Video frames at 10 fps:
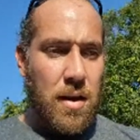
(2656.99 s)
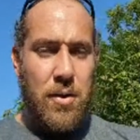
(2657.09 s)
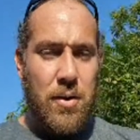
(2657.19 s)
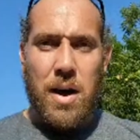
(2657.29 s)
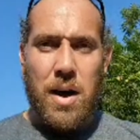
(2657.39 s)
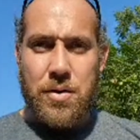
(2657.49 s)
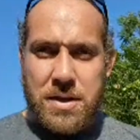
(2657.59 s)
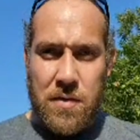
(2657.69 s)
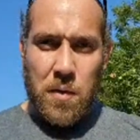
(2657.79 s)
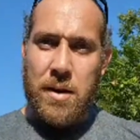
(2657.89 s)
I do not
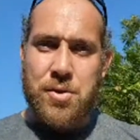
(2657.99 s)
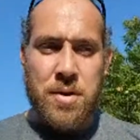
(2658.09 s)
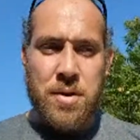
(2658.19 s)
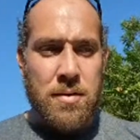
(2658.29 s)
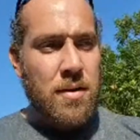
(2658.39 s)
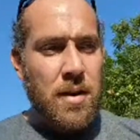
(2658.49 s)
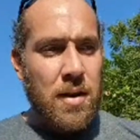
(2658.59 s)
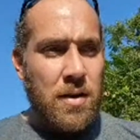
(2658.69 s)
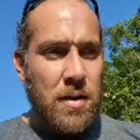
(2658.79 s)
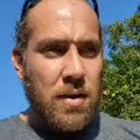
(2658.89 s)
receive a pension,
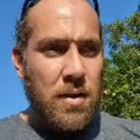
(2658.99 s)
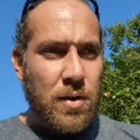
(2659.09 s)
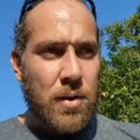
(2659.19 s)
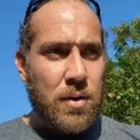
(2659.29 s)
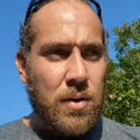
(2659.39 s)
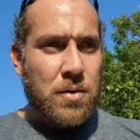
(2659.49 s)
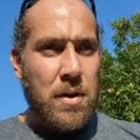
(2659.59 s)
so